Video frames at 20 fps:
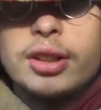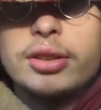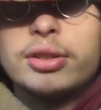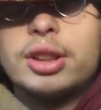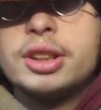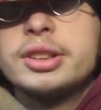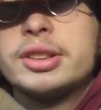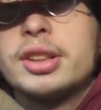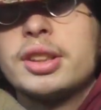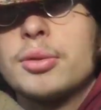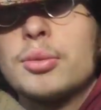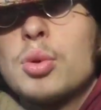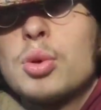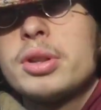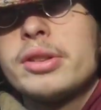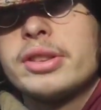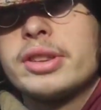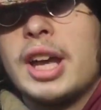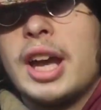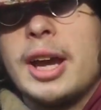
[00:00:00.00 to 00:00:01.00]
Until
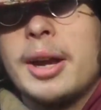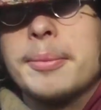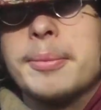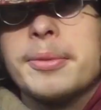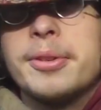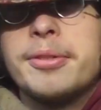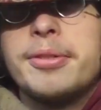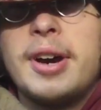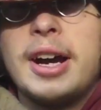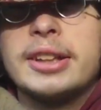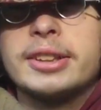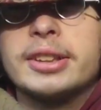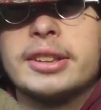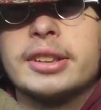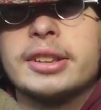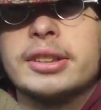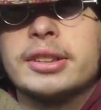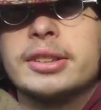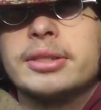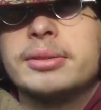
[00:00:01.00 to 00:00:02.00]
one time,
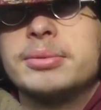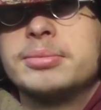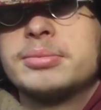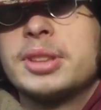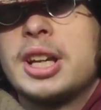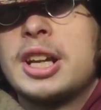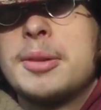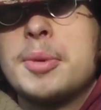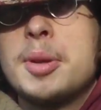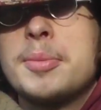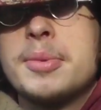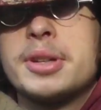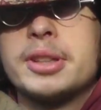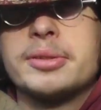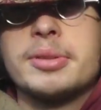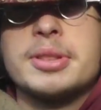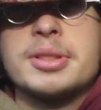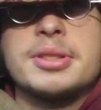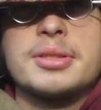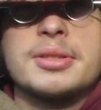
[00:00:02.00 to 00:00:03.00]
finally, I remember
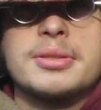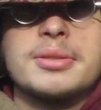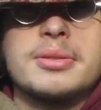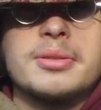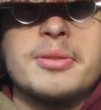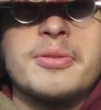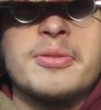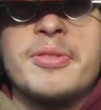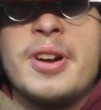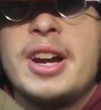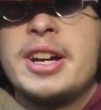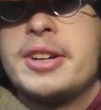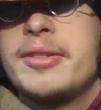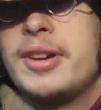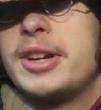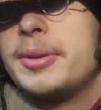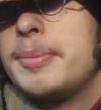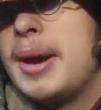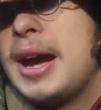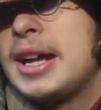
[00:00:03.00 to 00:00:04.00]
it was very,
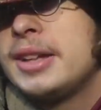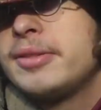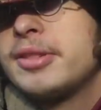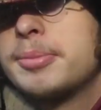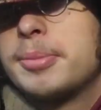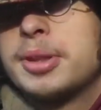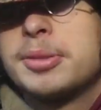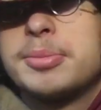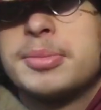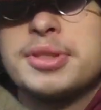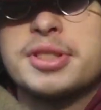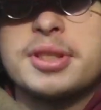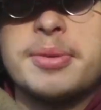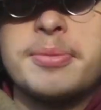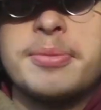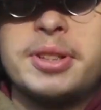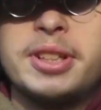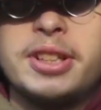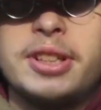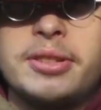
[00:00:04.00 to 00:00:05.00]
very bad. We put me in
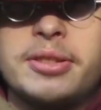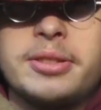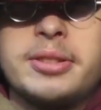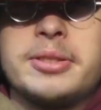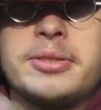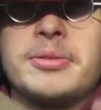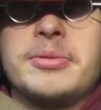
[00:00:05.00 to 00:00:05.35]
some really